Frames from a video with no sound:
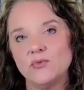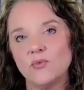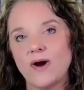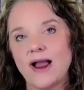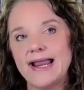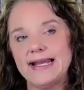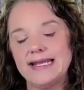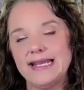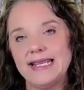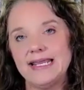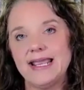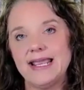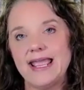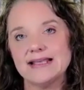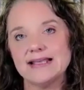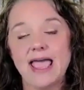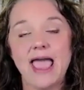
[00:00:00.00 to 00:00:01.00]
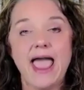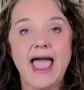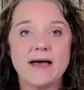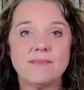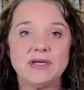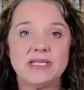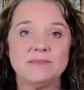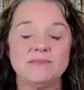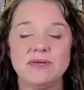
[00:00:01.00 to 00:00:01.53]
Writing as a
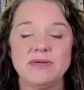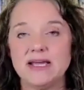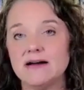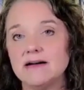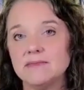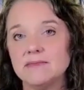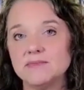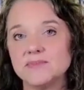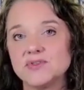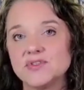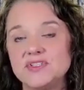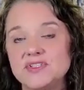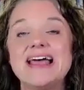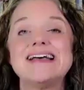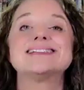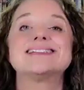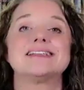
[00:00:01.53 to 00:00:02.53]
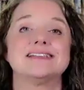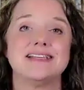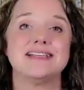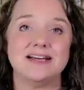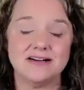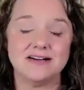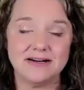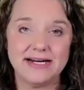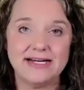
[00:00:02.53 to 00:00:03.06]
habit becomes
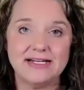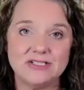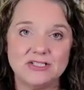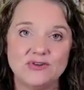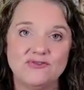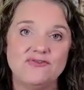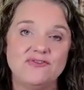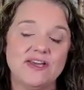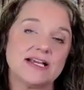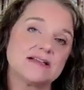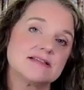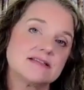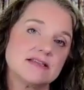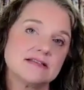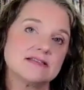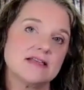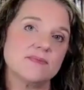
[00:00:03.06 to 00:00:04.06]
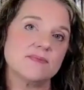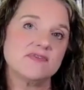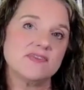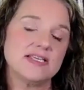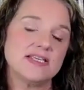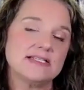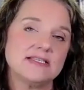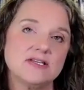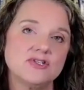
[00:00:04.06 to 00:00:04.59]
necessary to fix some of
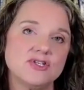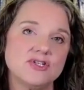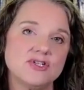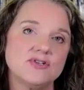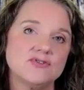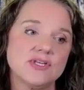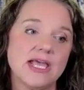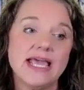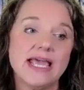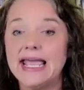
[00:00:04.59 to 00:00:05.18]
these issues.